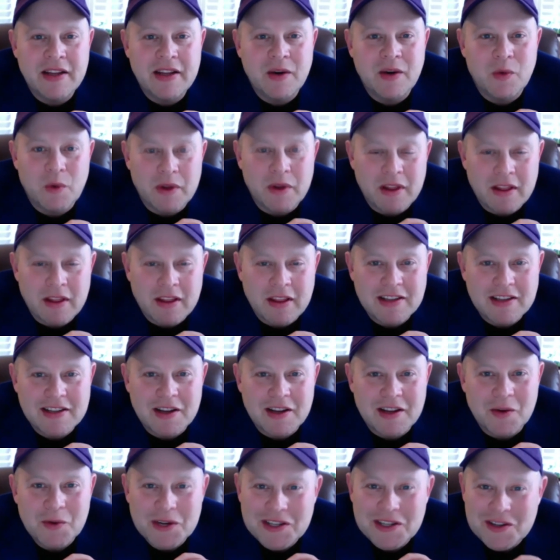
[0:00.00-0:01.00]
one of the things
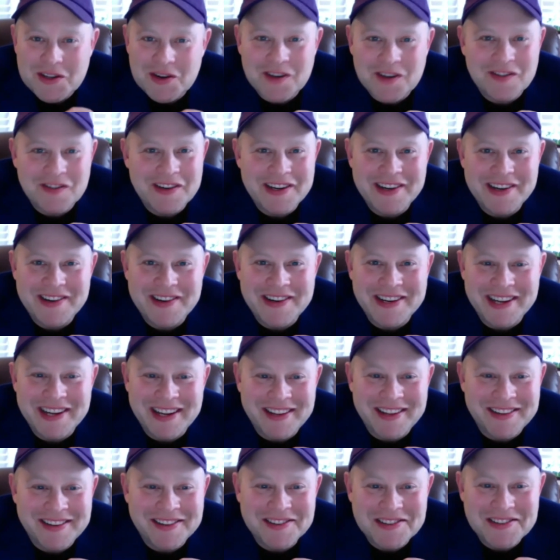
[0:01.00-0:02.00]
that we do every year
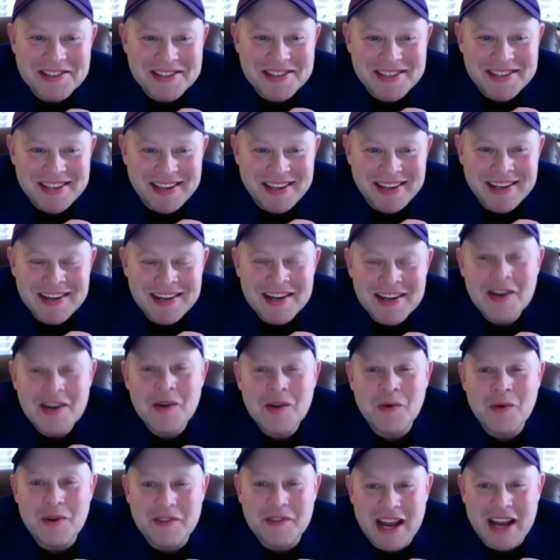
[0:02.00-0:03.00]
together is
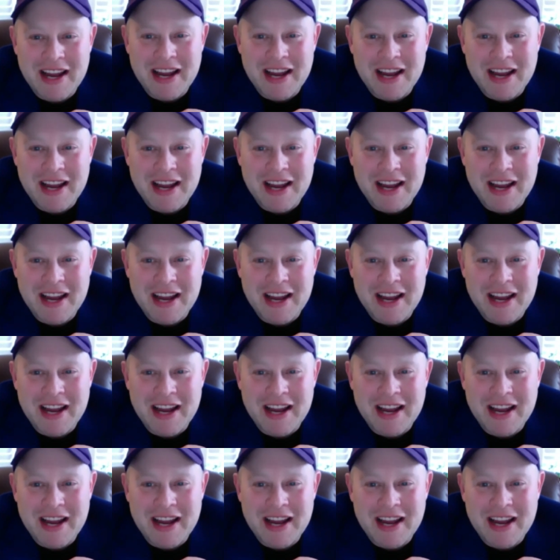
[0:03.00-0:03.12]
we've gotten